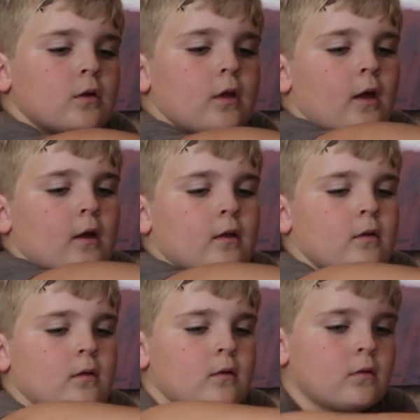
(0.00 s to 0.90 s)

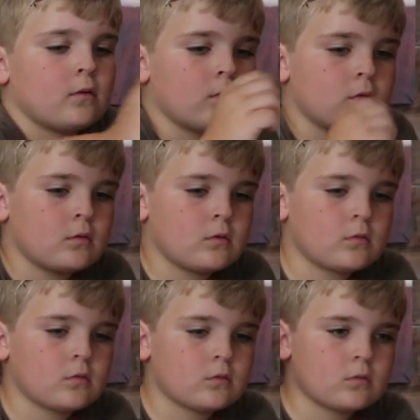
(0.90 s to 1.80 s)

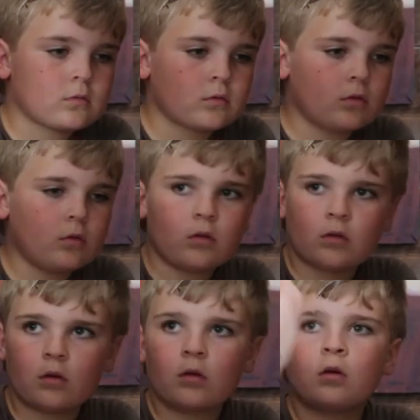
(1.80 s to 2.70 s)

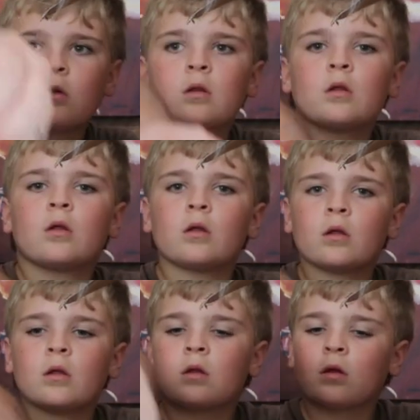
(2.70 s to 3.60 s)

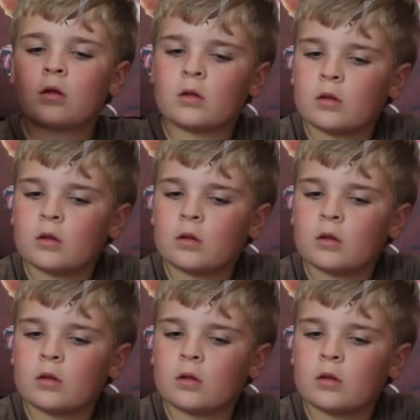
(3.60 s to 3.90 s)
[no speech]